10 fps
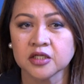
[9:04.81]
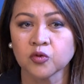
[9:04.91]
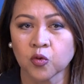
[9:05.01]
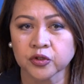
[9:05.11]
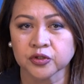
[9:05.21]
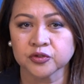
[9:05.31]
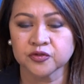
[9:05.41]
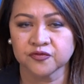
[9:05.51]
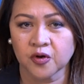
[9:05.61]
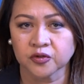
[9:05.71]
in order
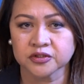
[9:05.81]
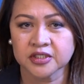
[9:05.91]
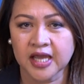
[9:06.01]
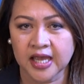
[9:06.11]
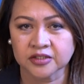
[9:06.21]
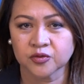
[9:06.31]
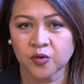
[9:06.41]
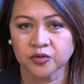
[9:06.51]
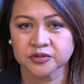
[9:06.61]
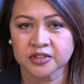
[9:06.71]
to vote, end
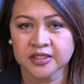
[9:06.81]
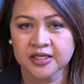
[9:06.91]
quote.